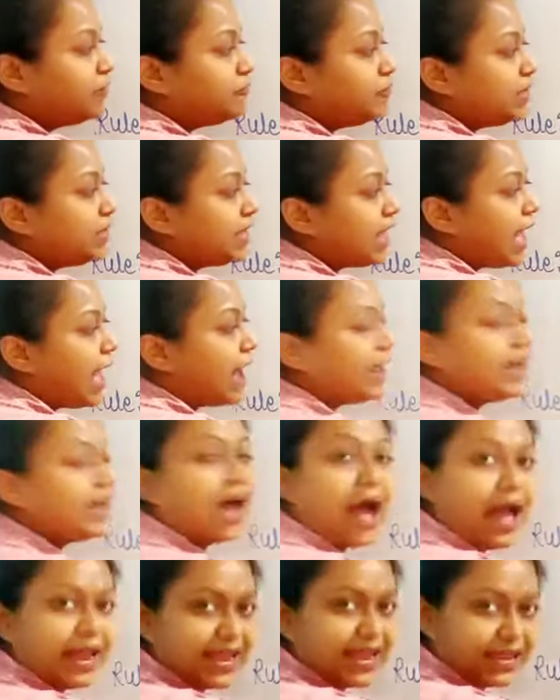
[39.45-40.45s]
We
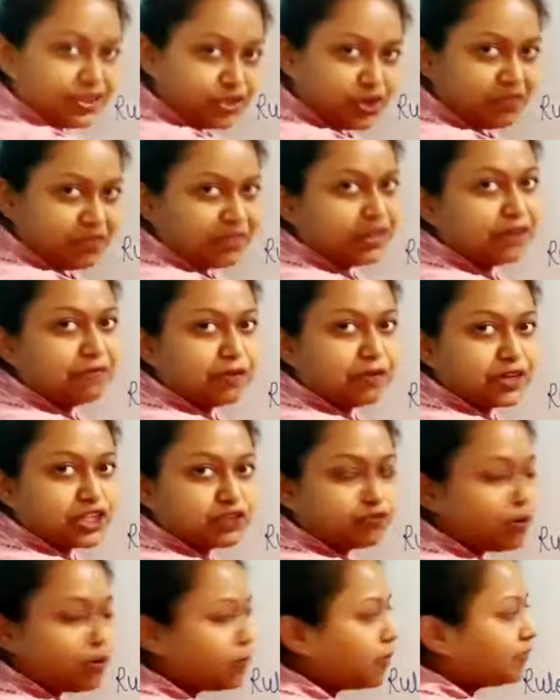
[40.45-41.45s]
add ing with the
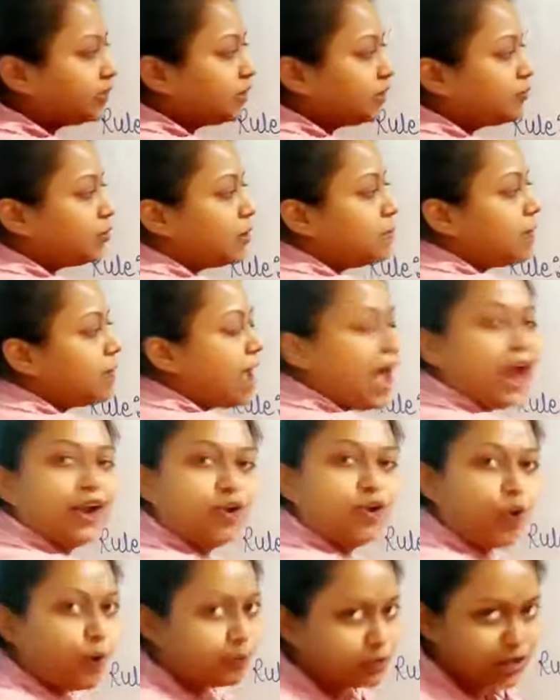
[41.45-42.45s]
first form of the verb
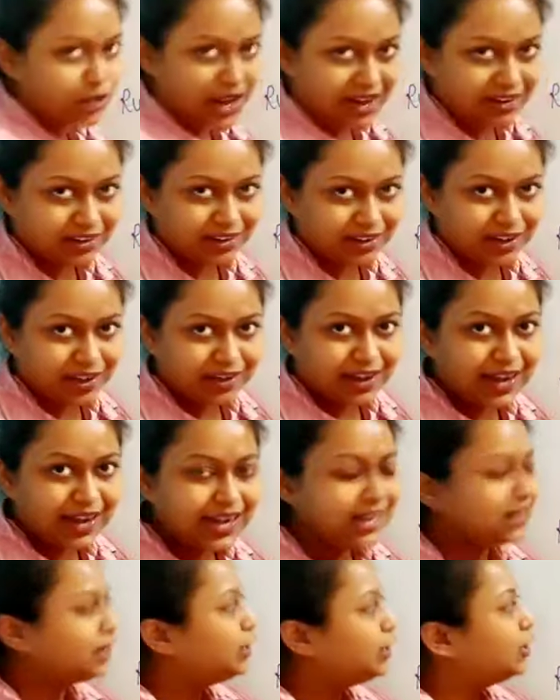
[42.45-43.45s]
and object. Right?